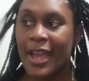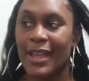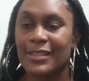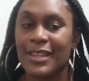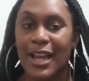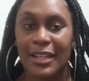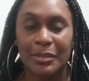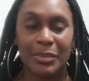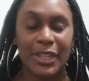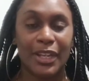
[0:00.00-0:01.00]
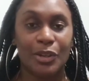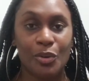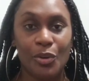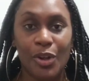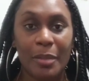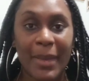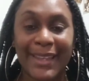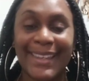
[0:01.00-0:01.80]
and Target be getting all my